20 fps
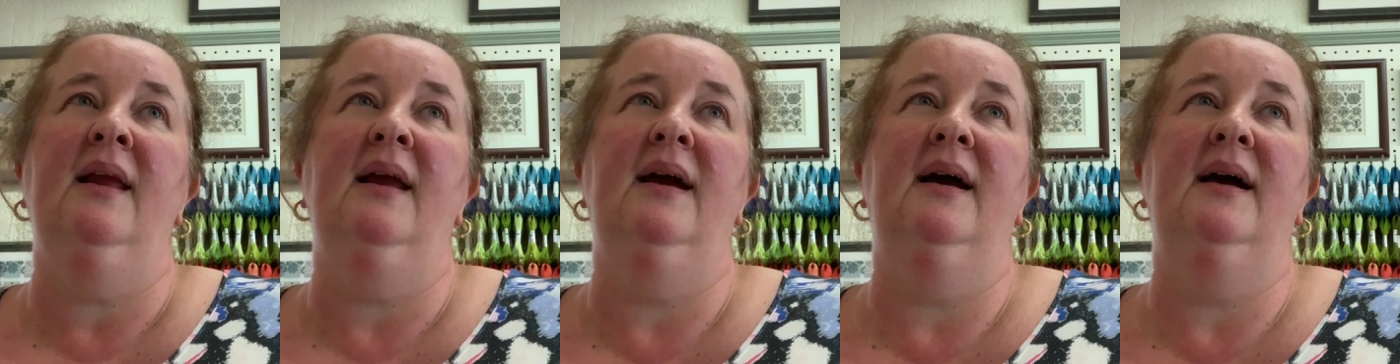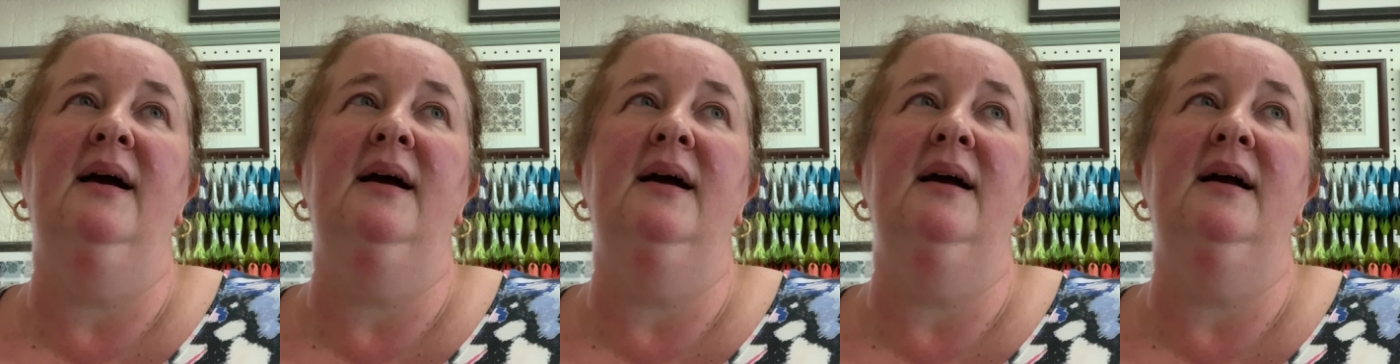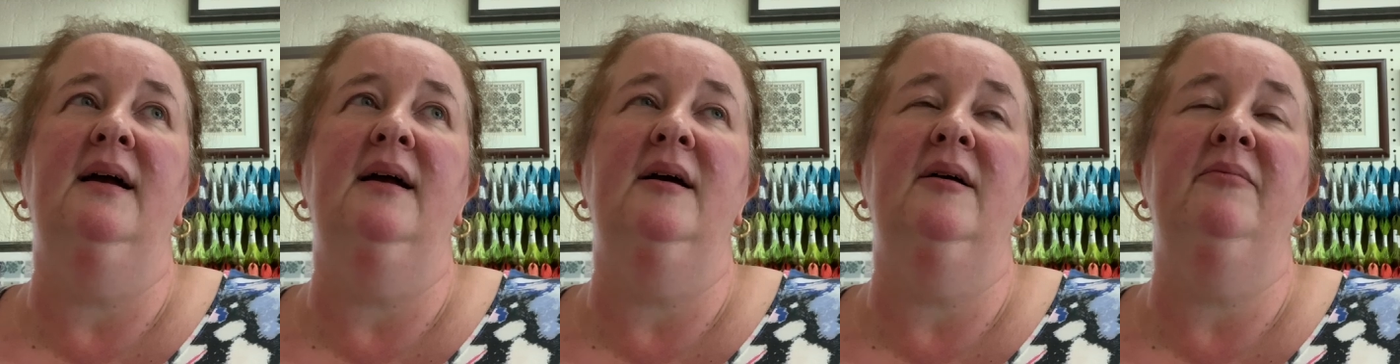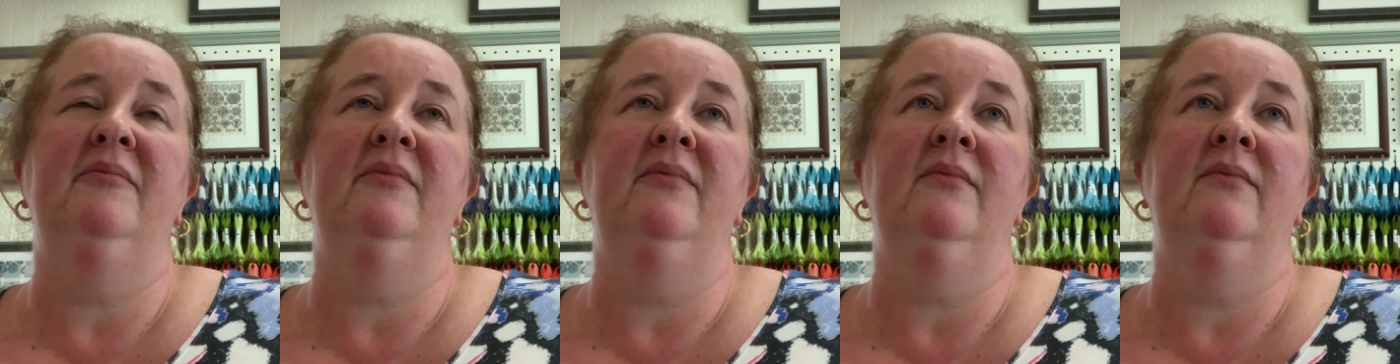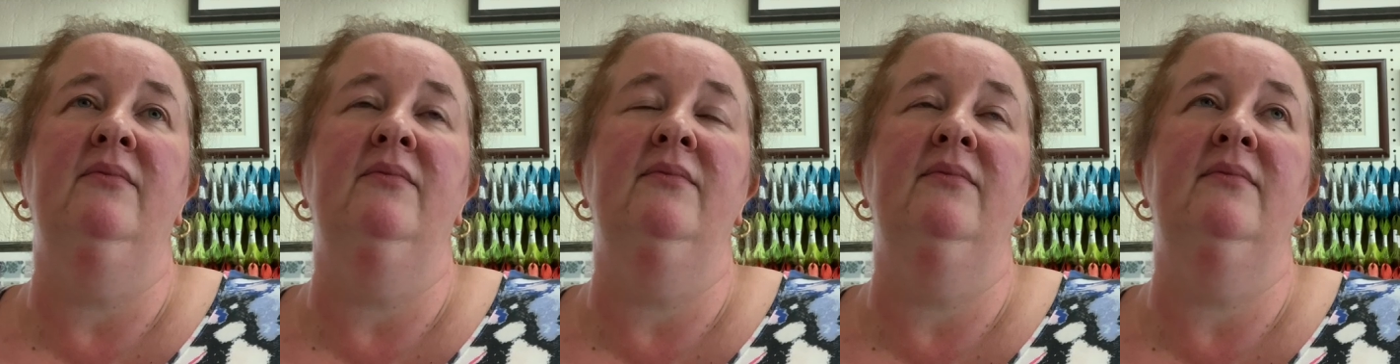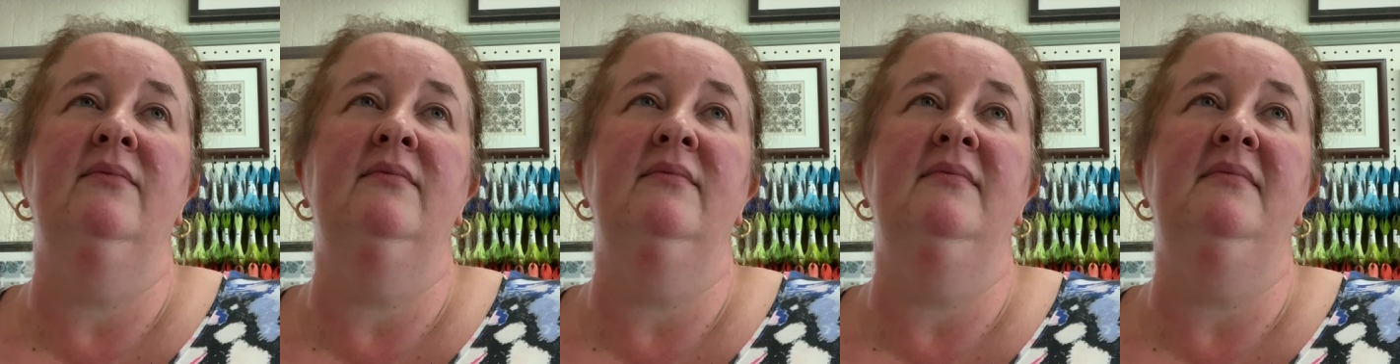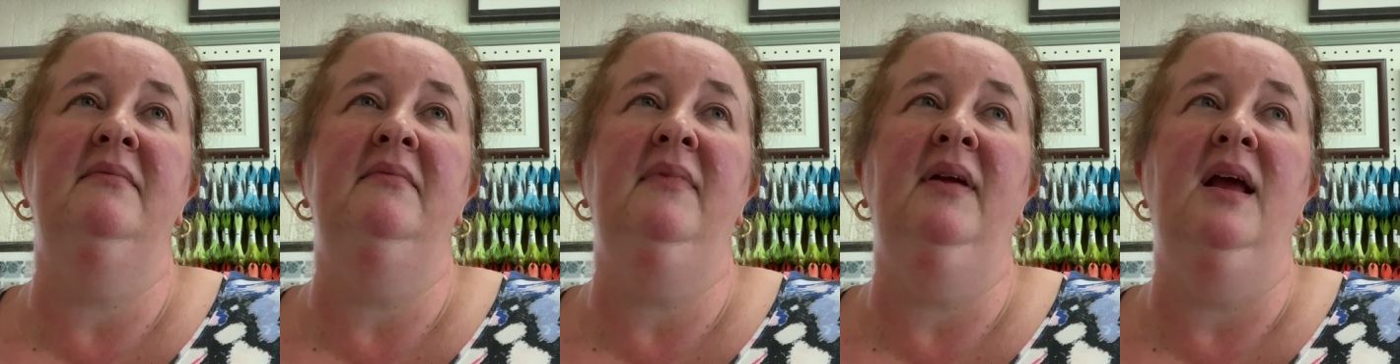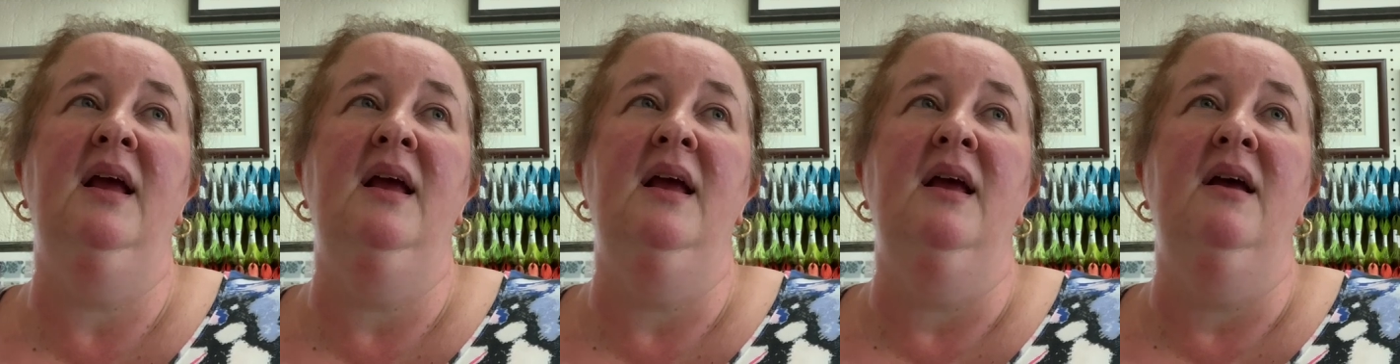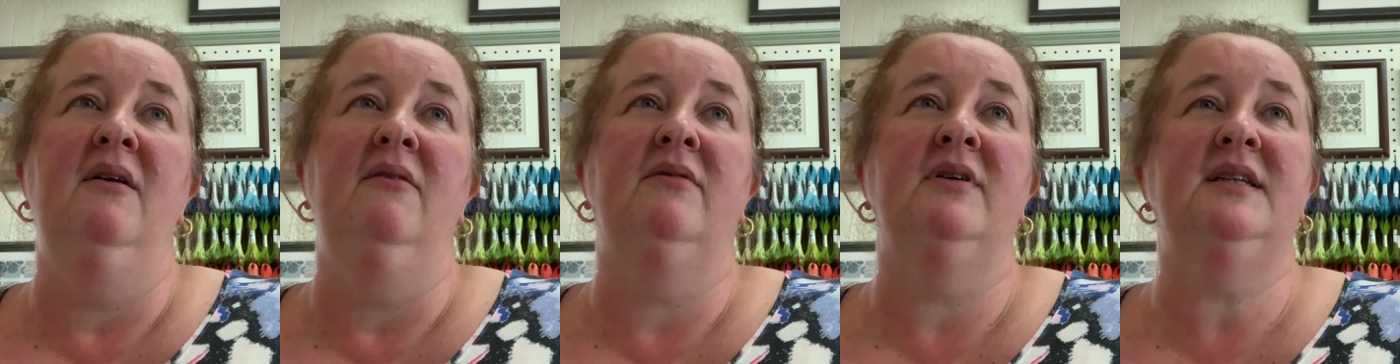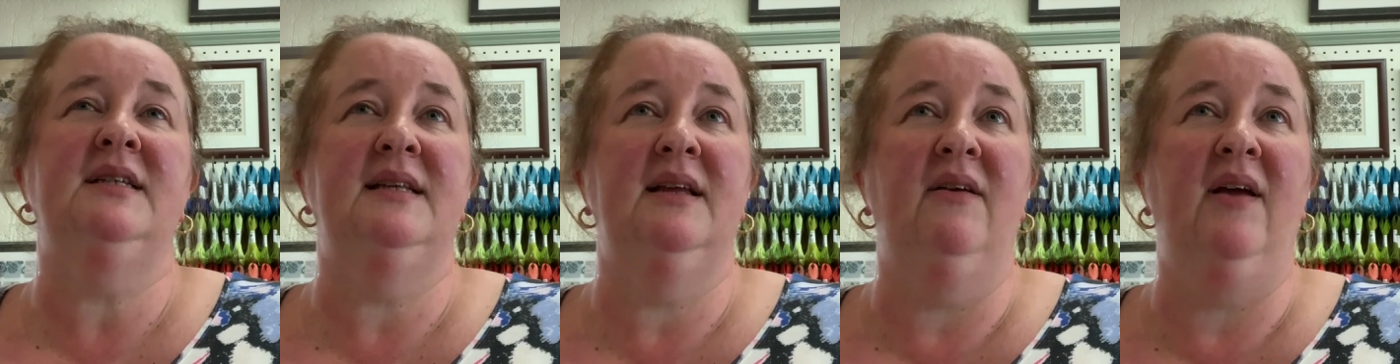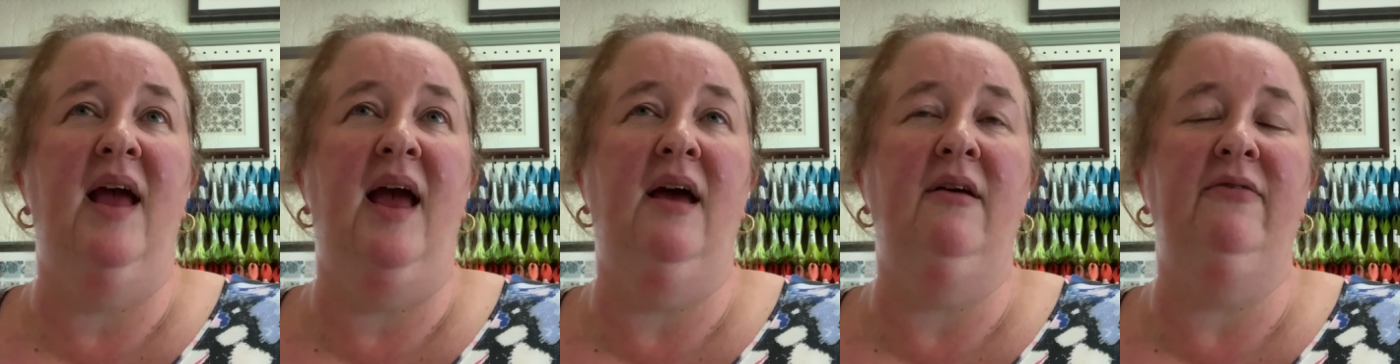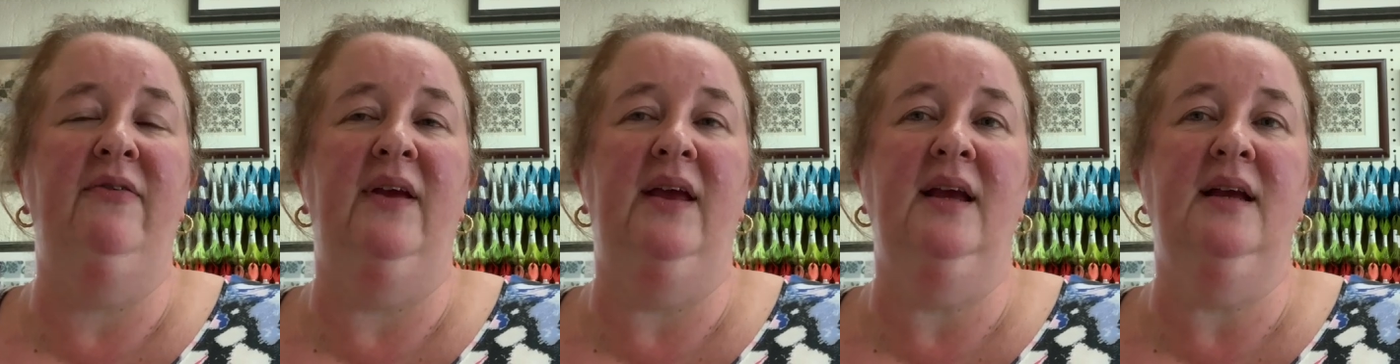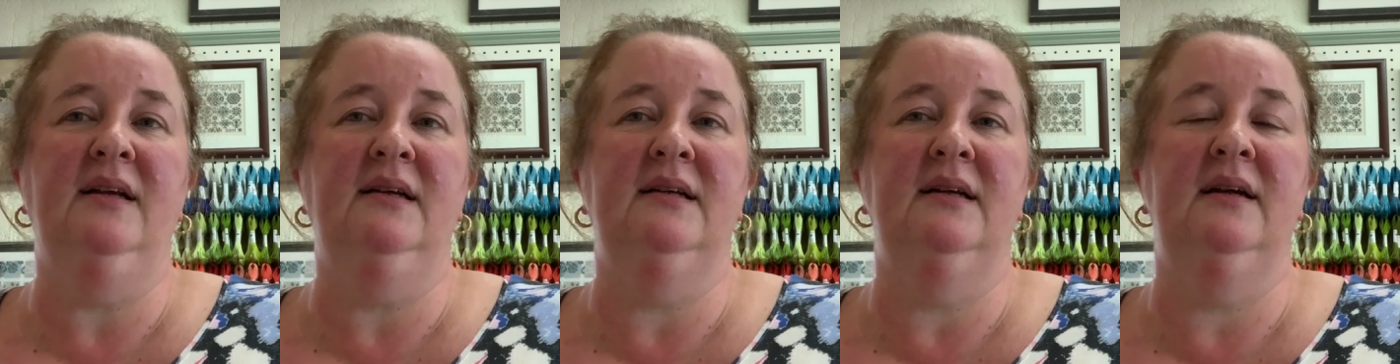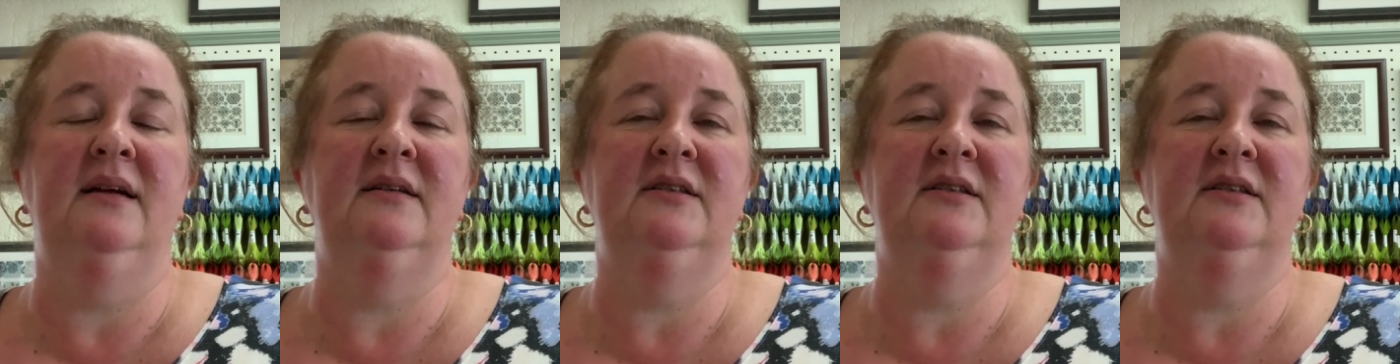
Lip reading: We're still having